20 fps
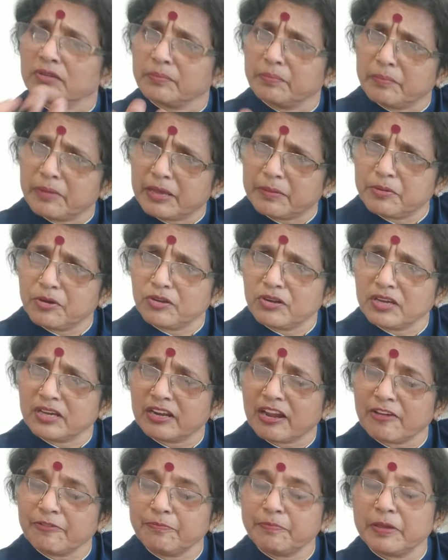maybe on a
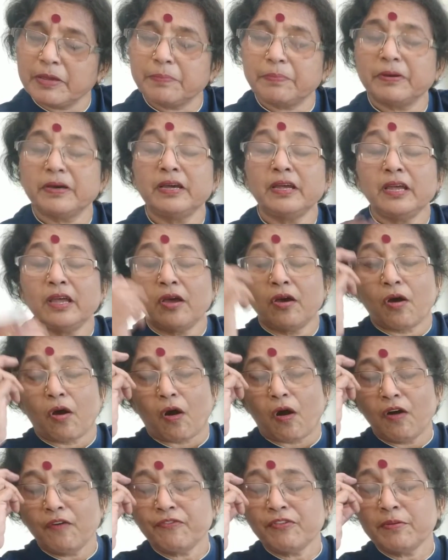graph paper
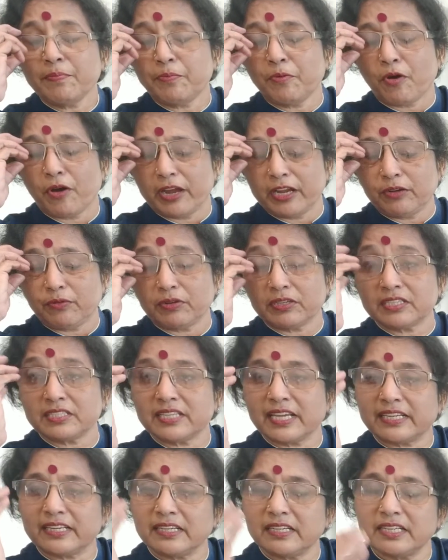of a point which is
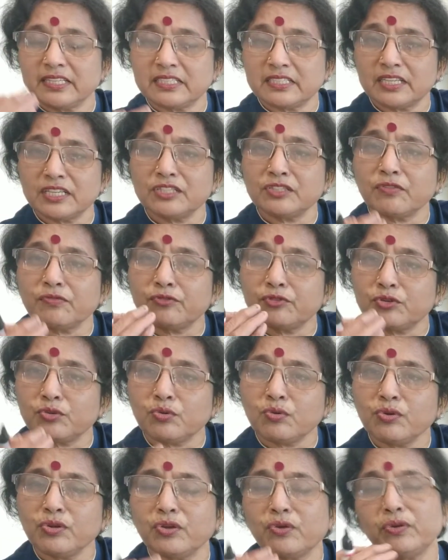at a distance of
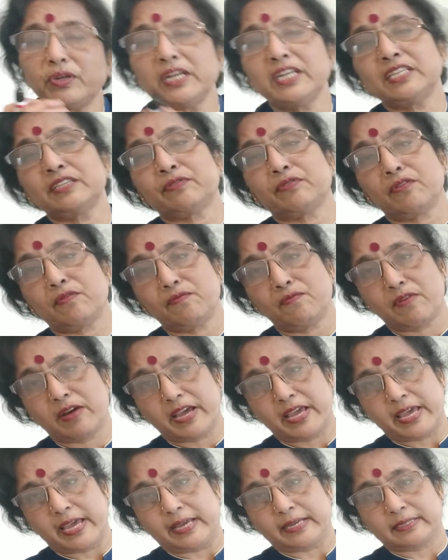2 units from
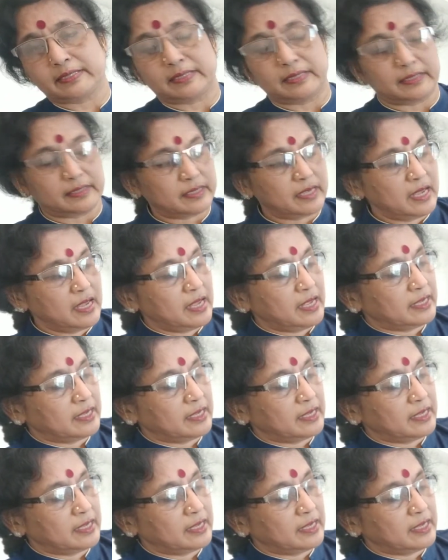y-axis.